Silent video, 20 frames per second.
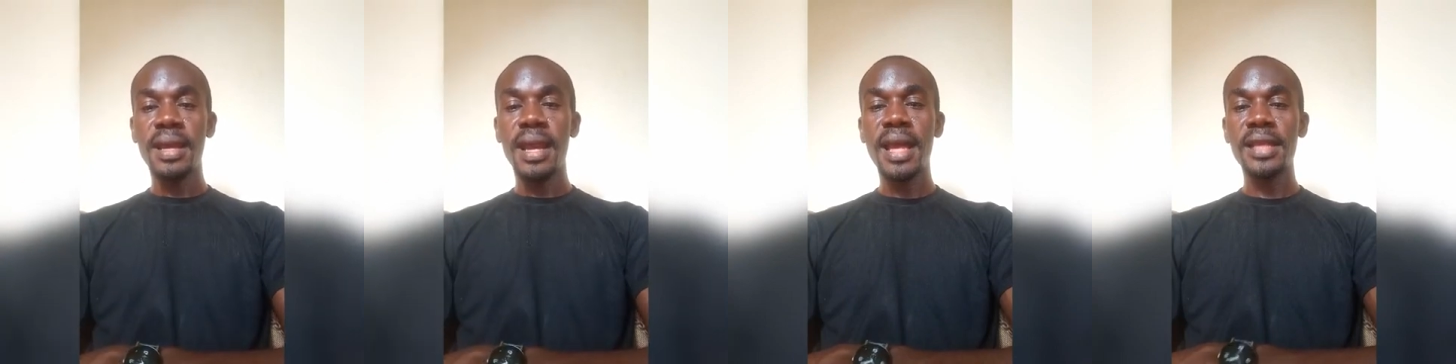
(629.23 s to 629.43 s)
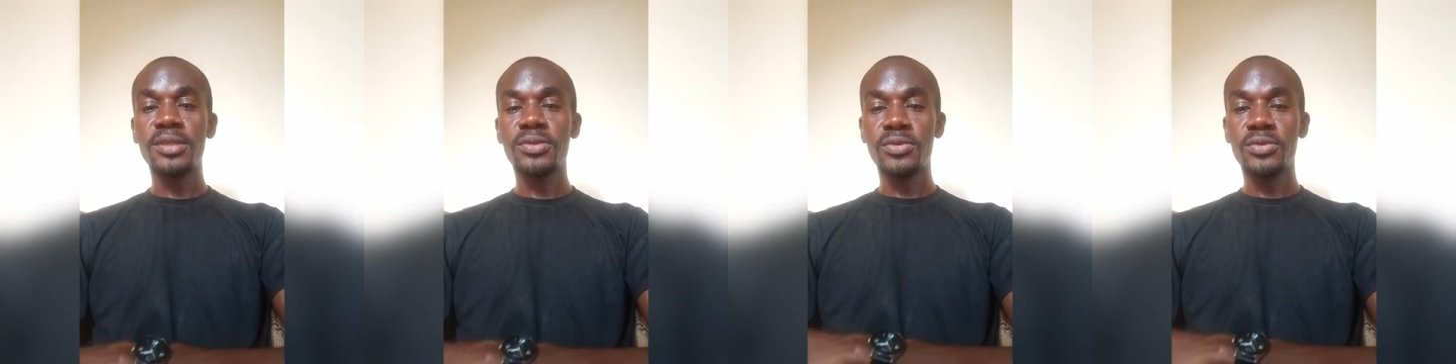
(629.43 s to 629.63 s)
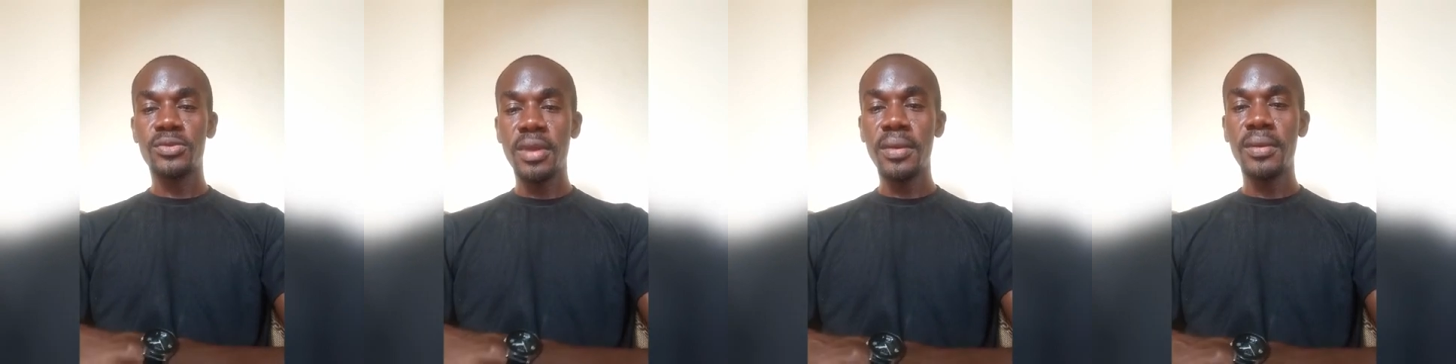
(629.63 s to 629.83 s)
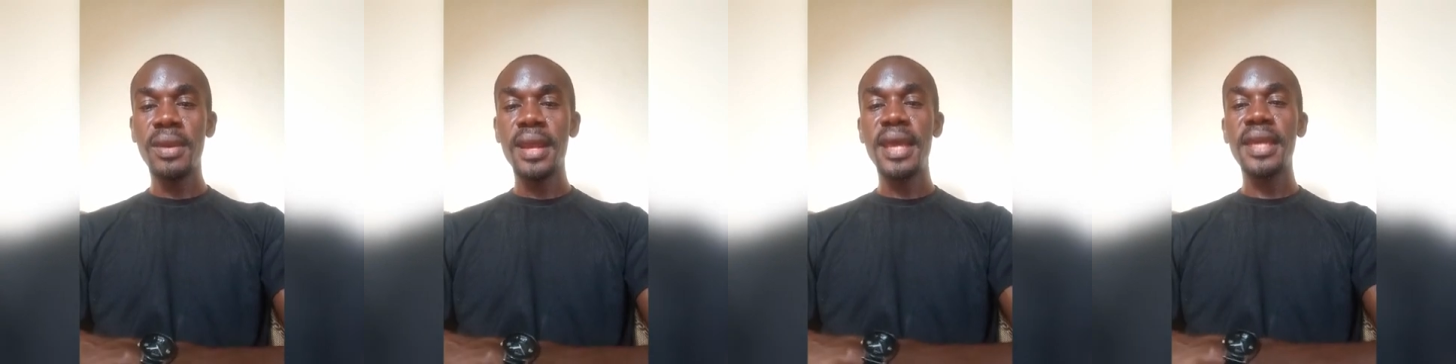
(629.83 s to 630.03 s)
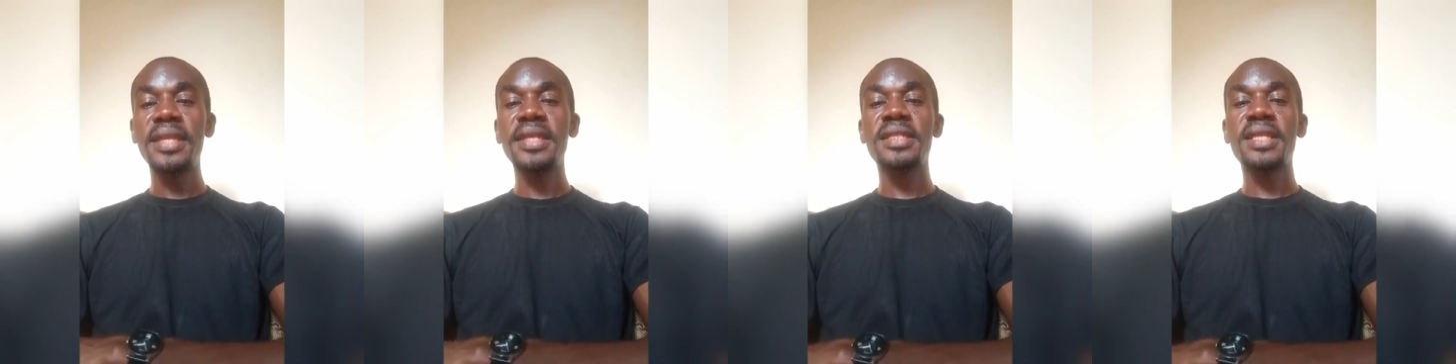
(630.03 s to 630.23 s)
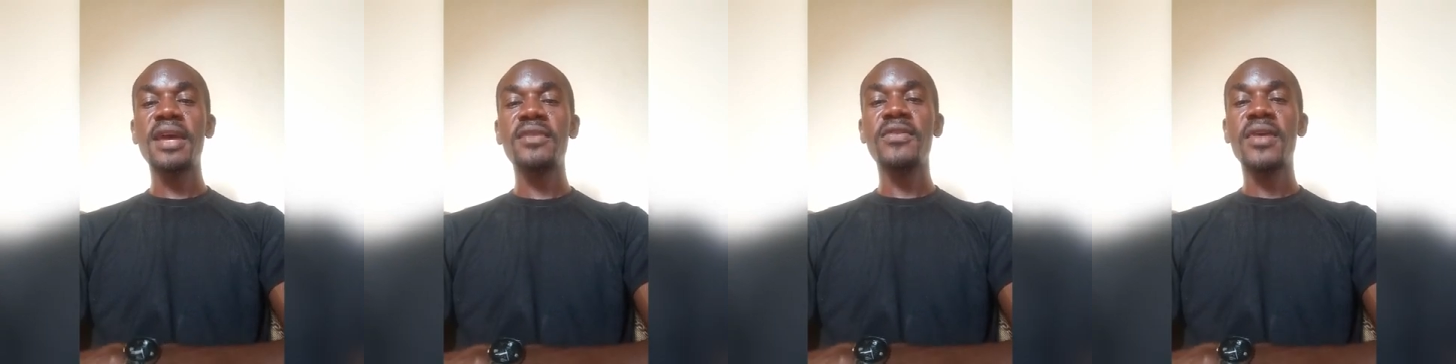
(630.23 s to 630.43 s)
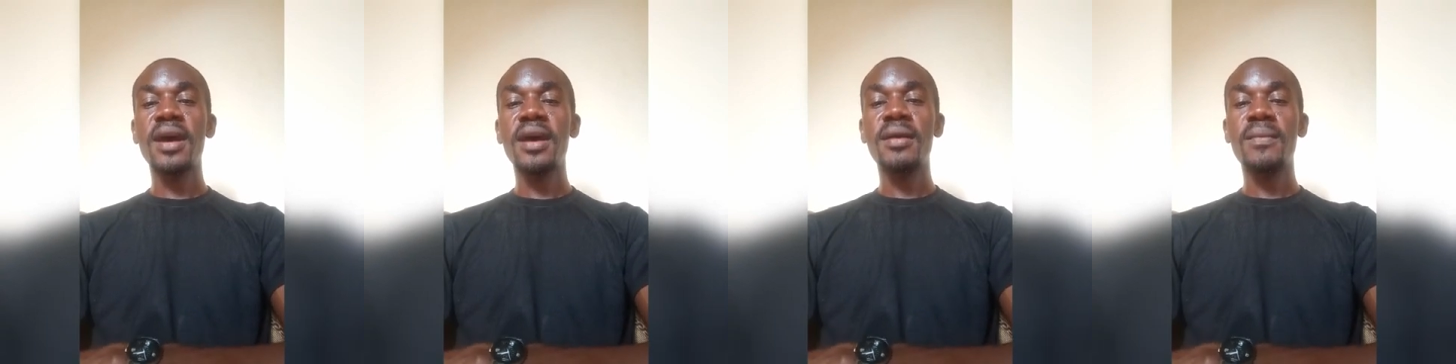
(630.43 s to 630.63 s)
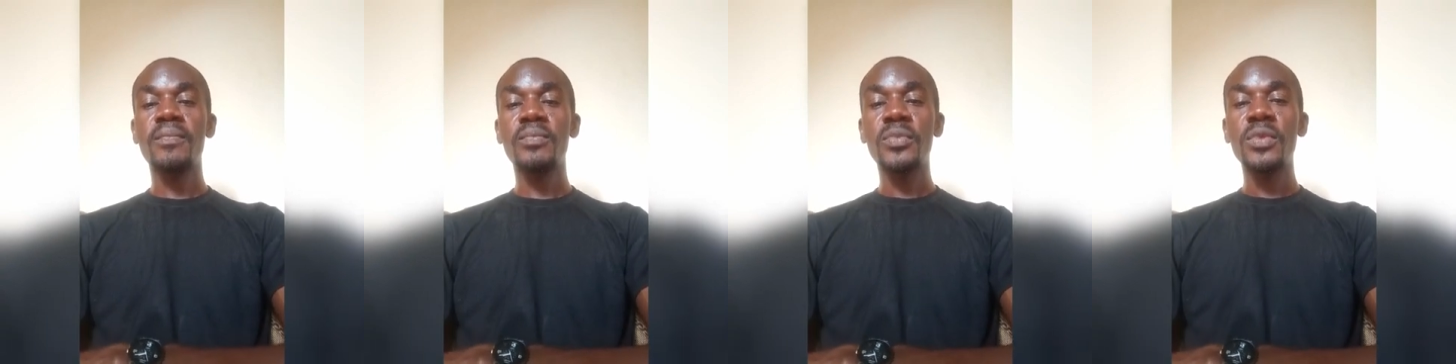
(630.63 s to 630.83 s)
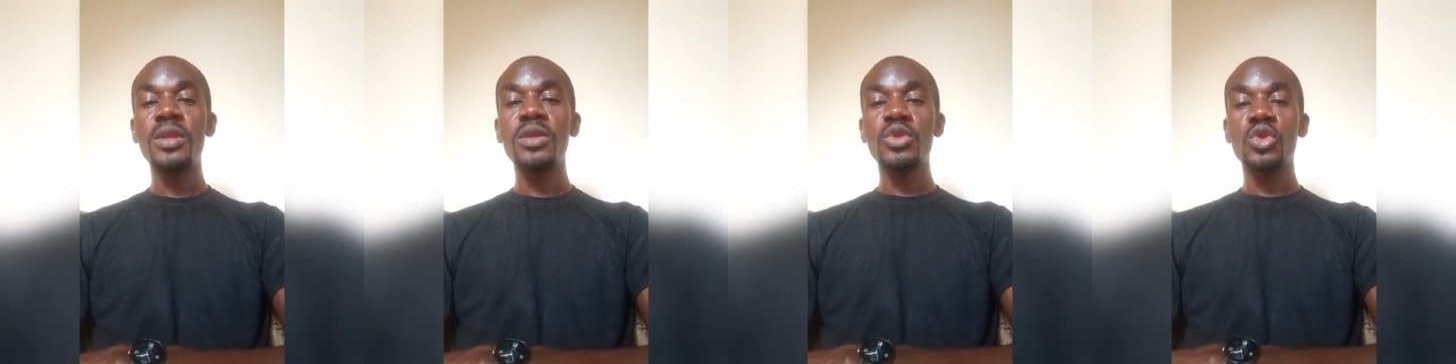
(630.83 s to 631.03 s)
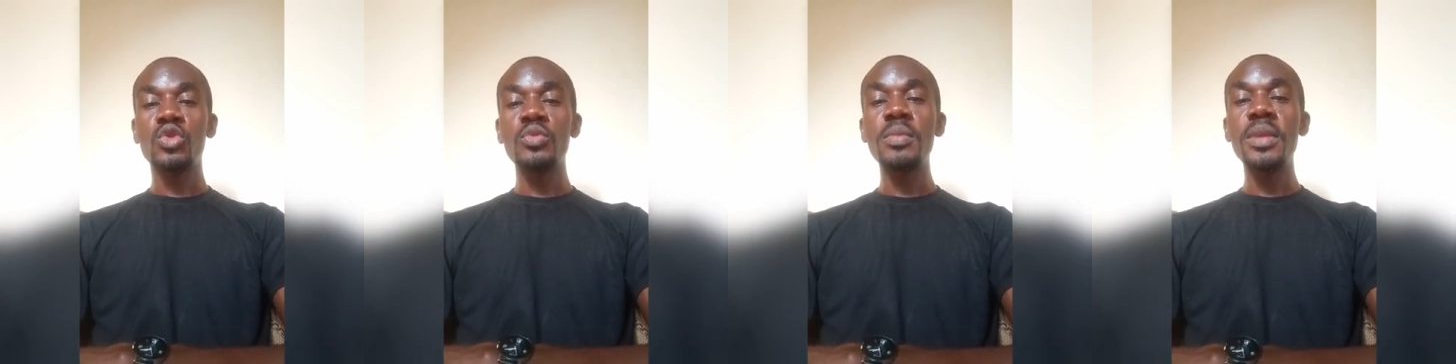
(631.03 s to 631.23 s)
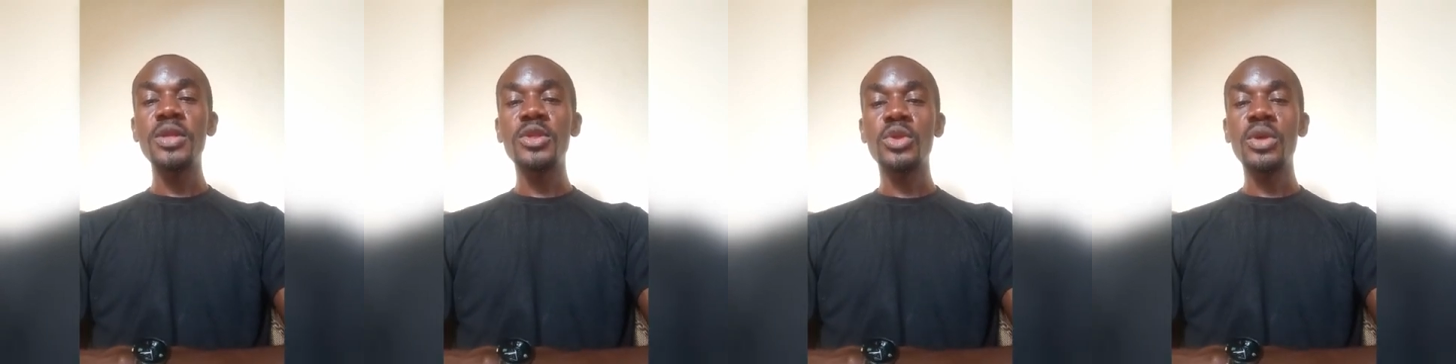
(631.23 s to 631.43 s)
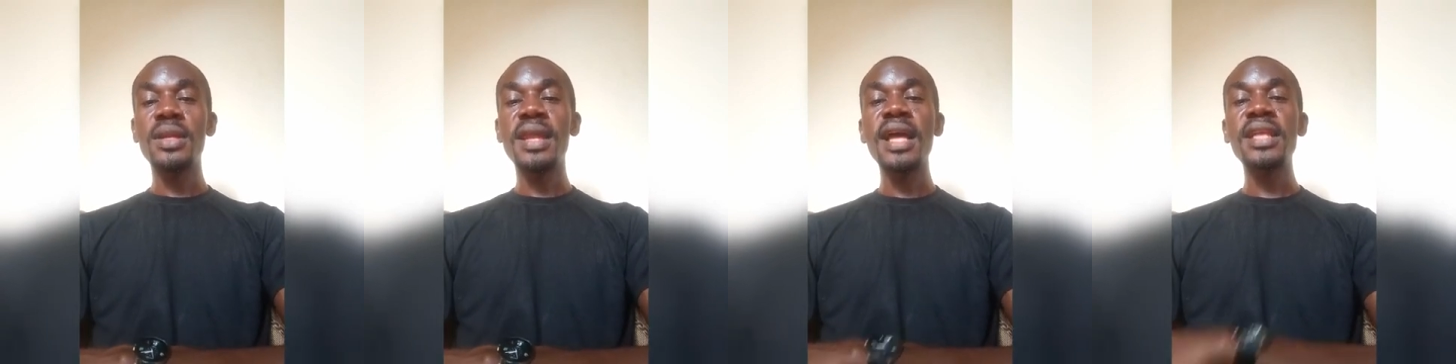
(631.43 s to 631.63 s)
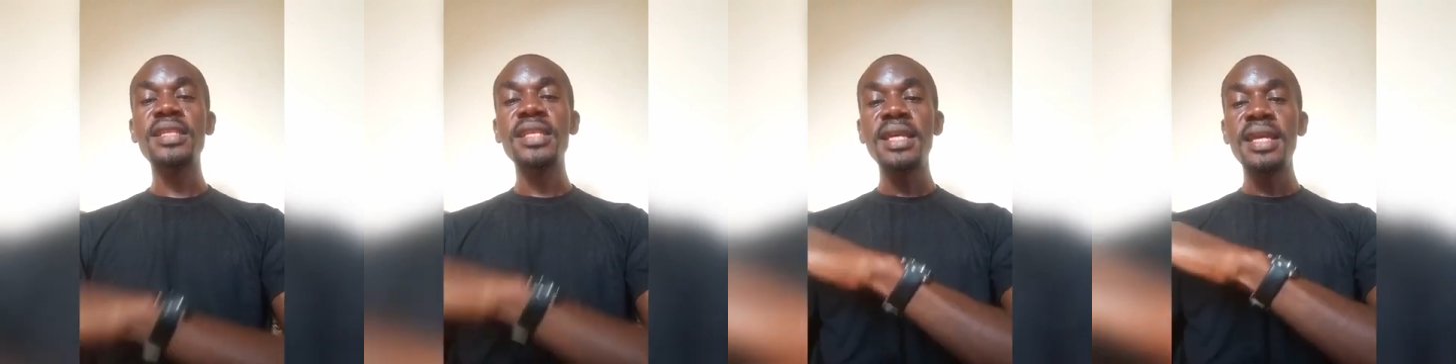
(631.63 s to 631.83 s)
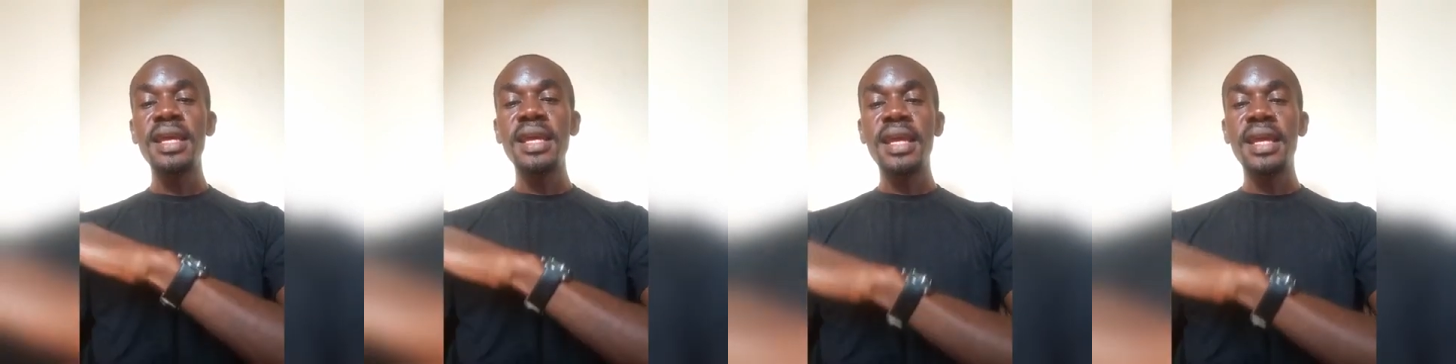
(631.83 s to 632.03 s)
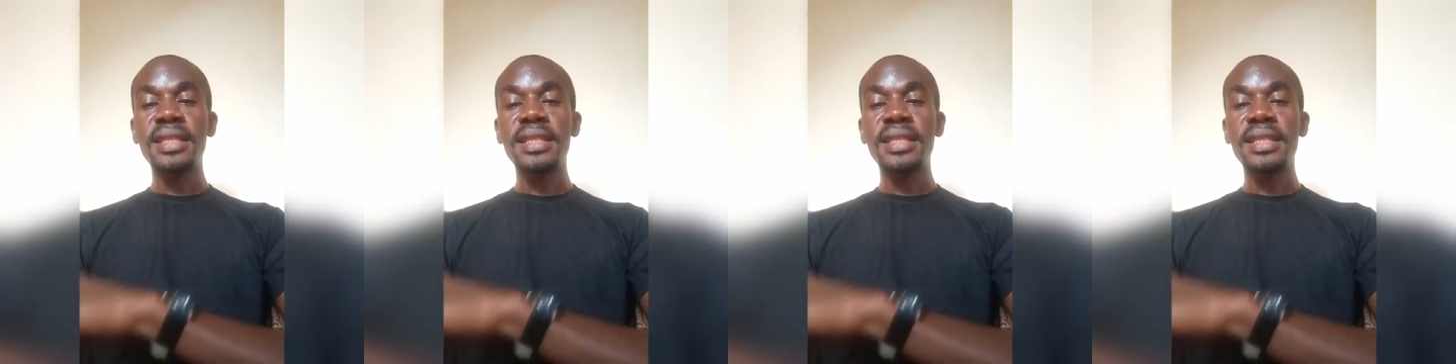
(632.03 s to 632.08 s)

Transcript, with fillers: at regular interval to make sure that